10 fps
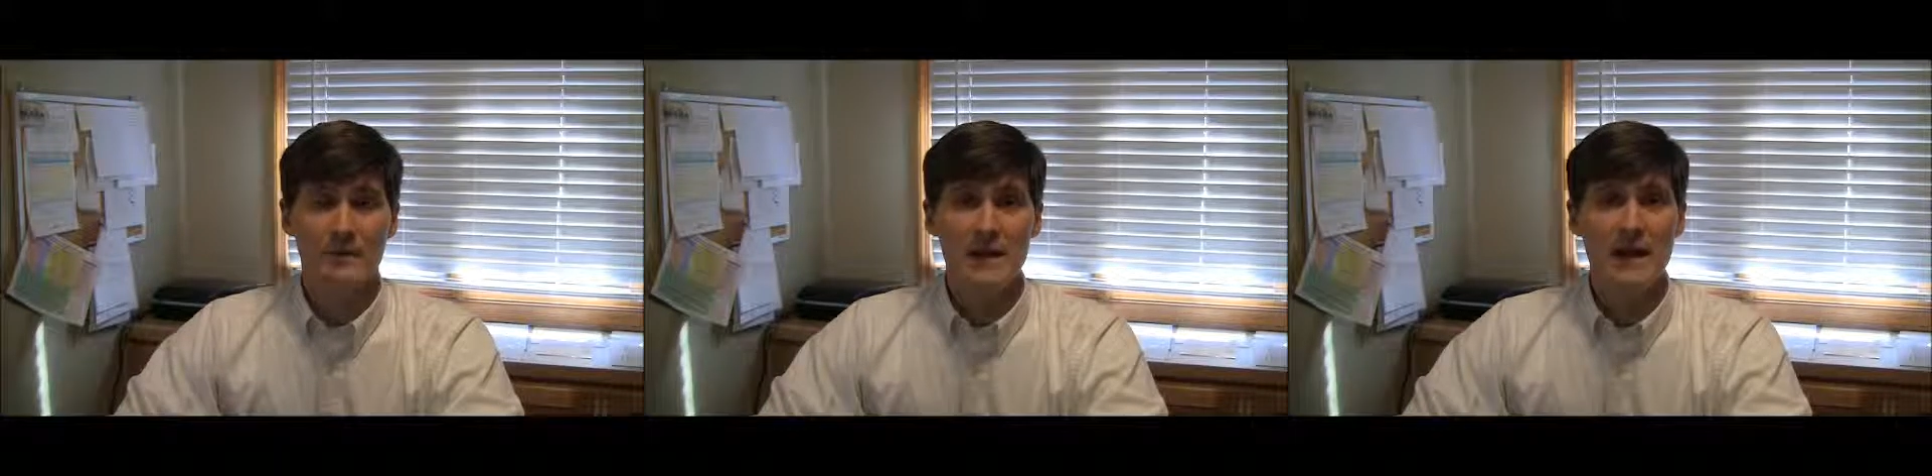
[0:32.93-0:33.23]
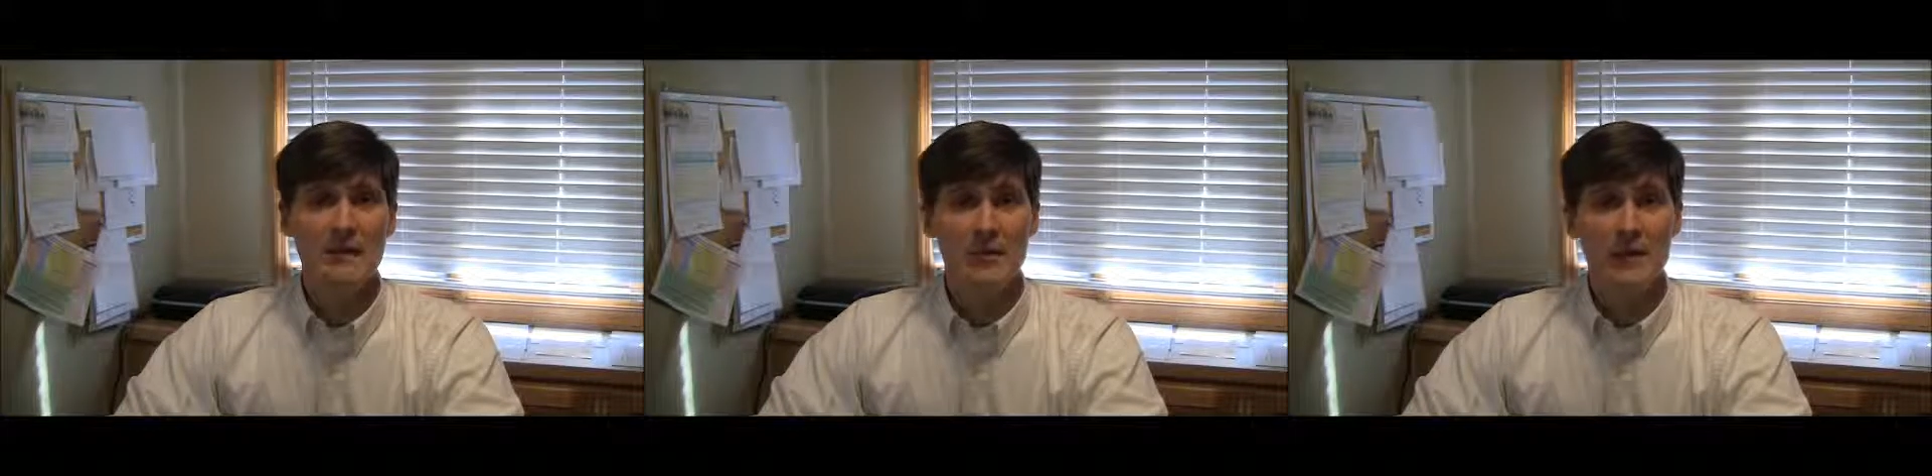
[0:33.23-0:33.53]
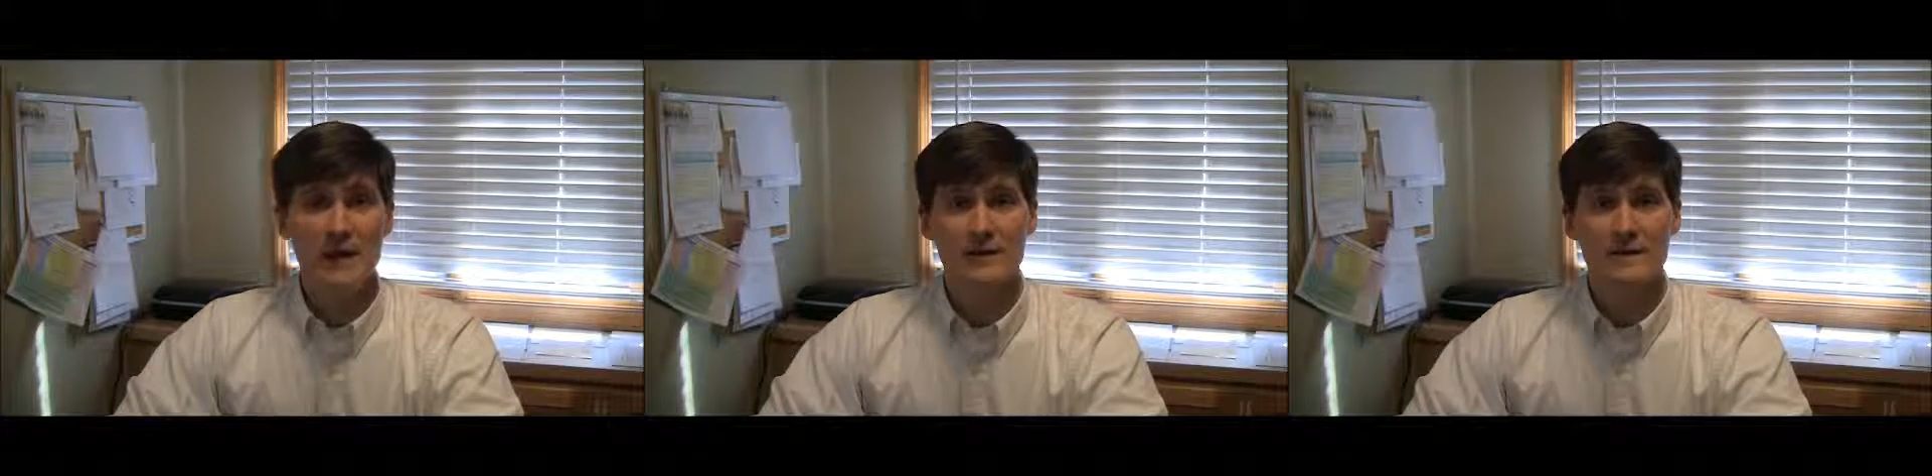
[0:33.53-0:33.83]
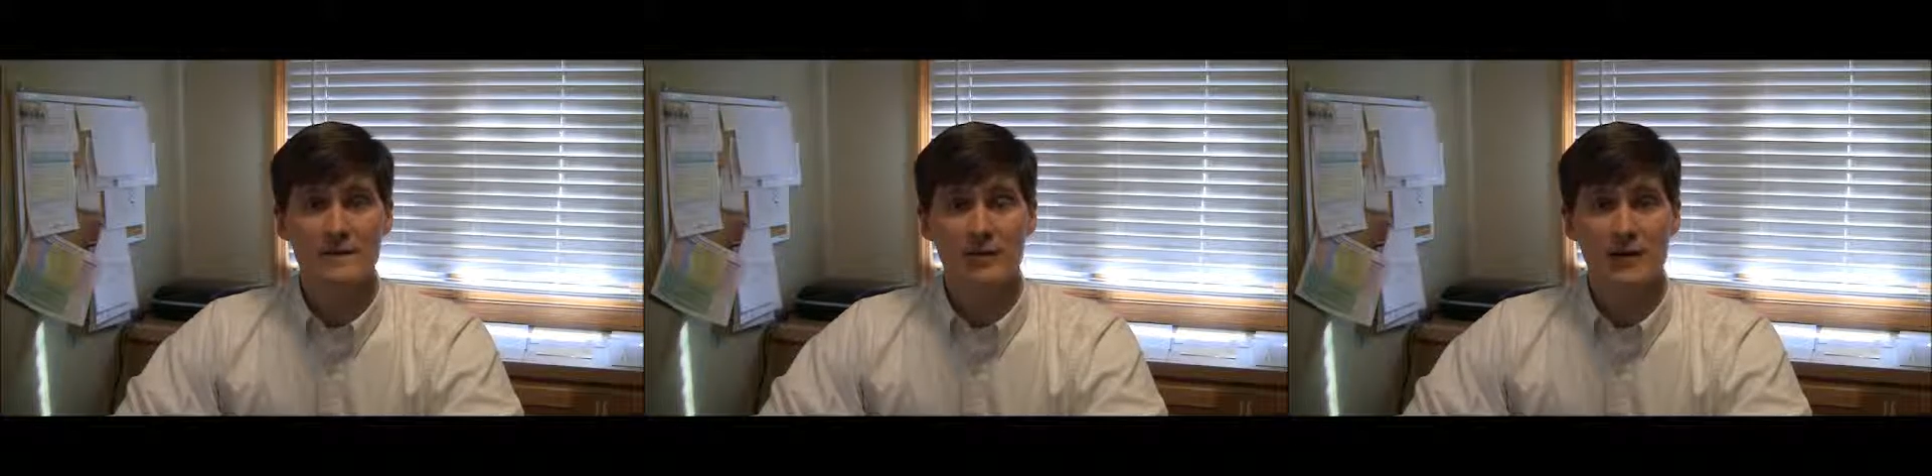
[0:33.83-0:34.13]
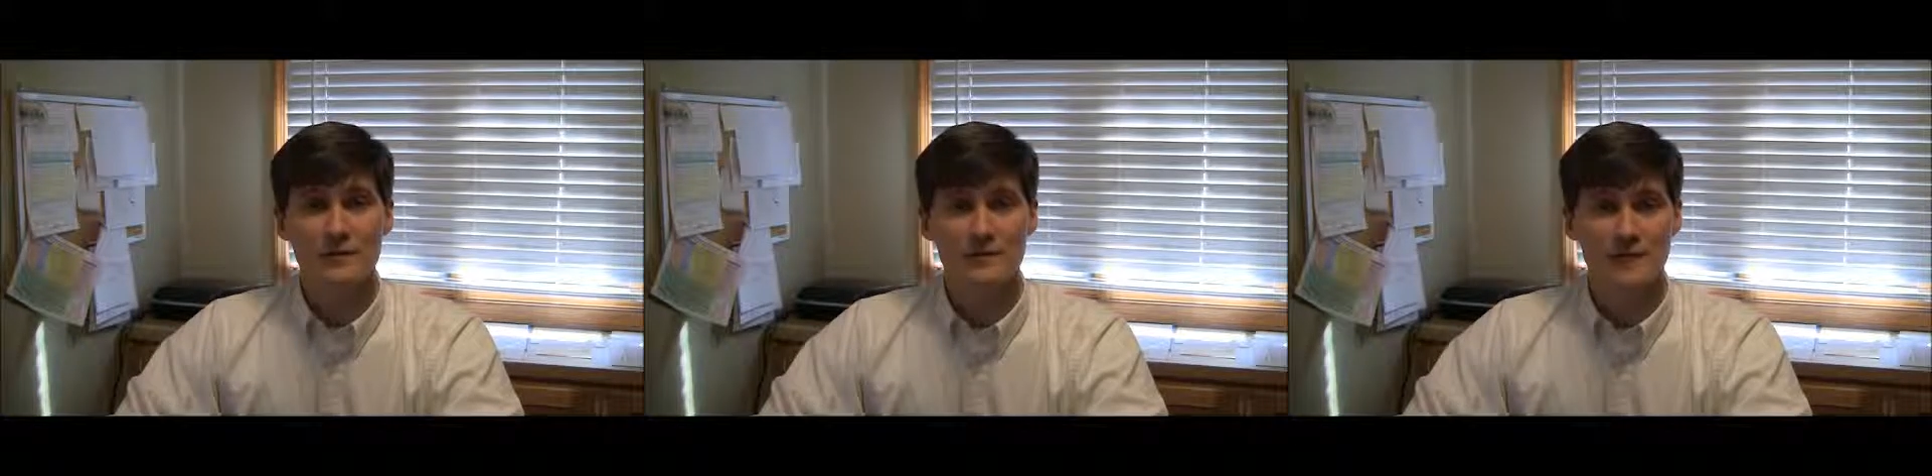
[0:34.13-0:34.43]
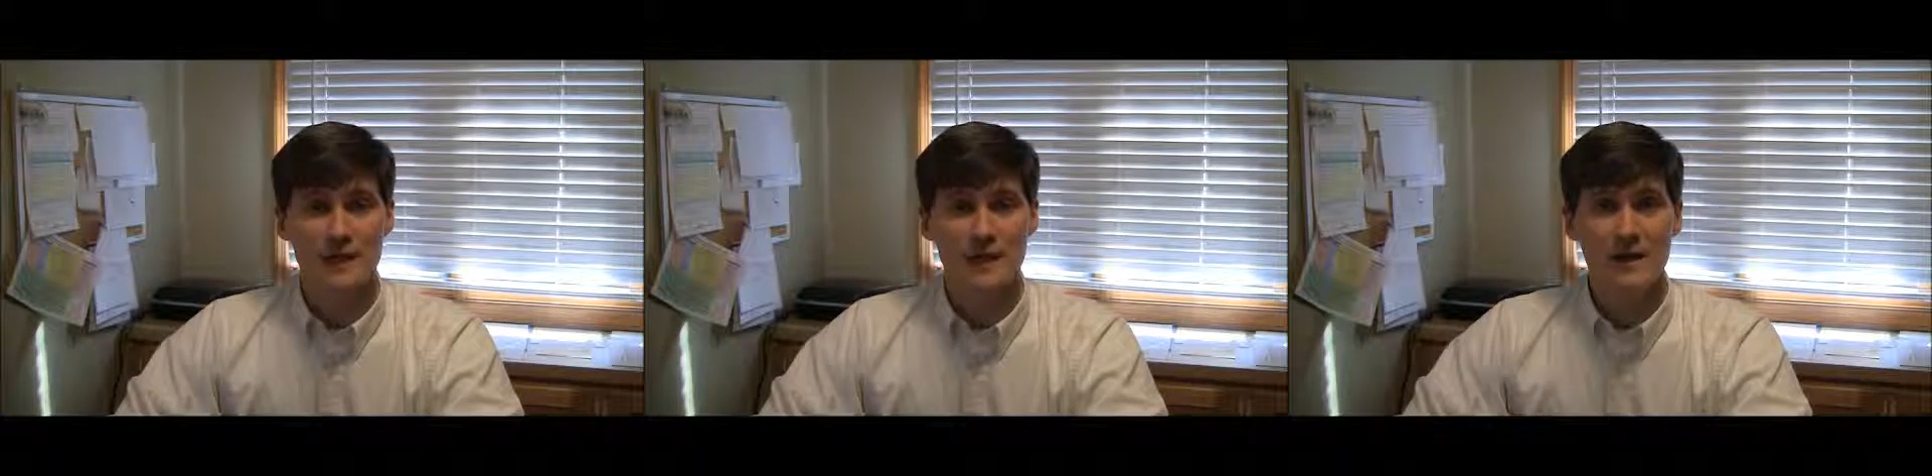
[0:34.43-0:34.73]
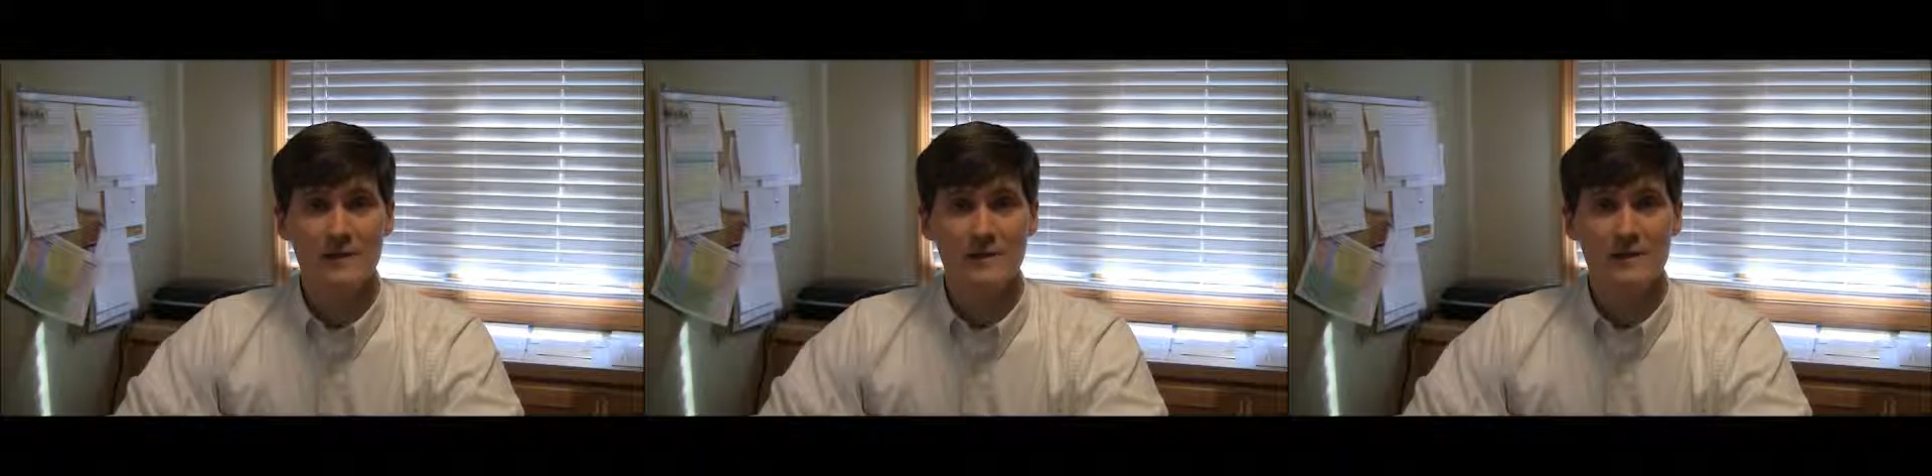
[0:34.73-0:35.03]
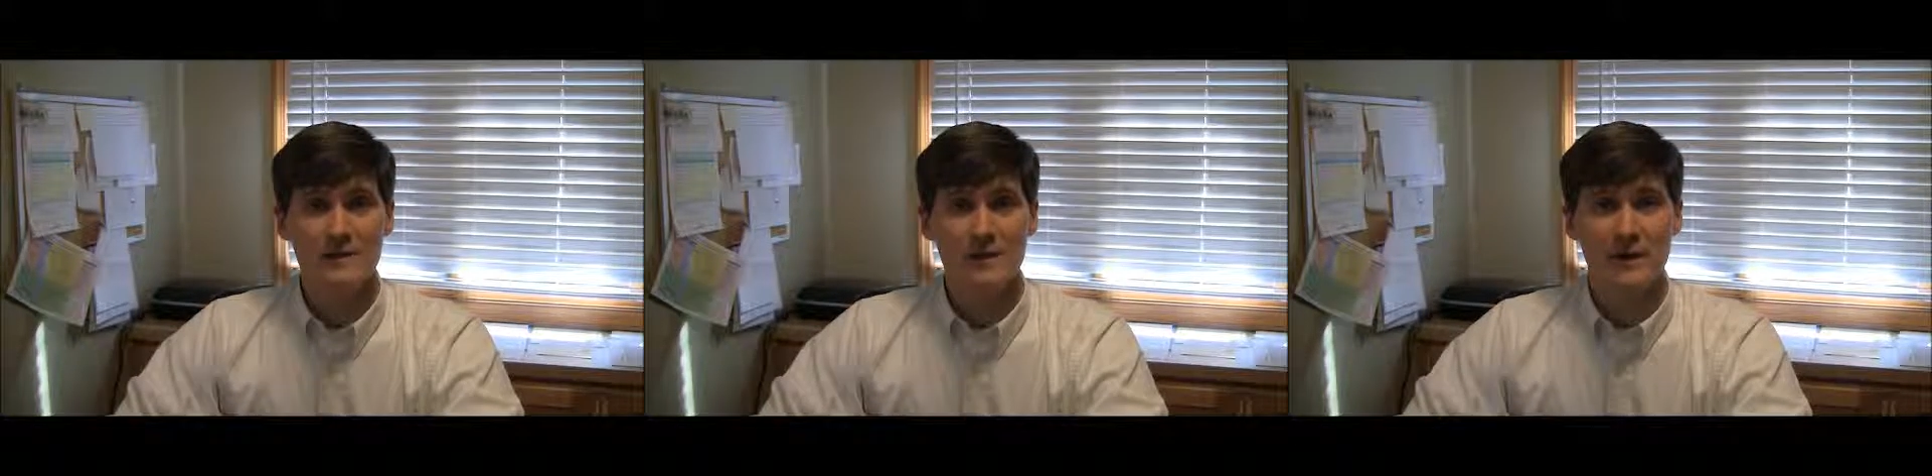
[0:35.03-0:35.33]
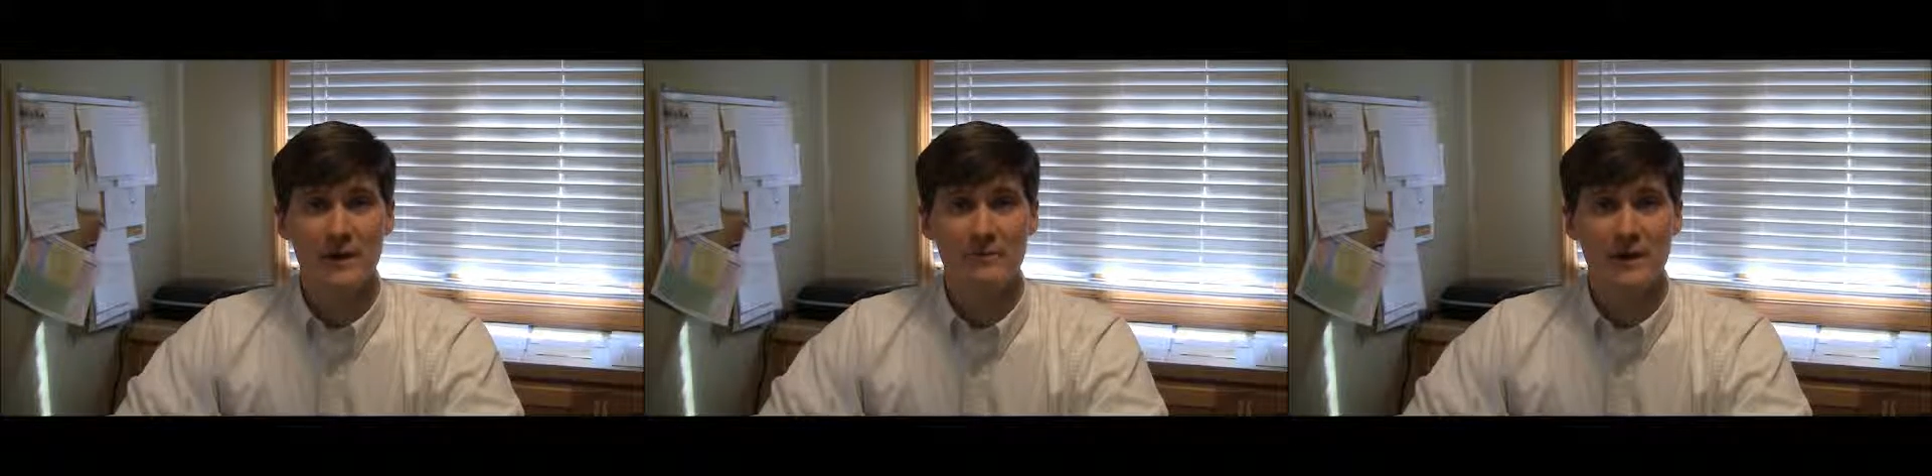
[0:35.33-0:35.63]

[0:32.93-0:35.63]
Many of our practices across the state have participated in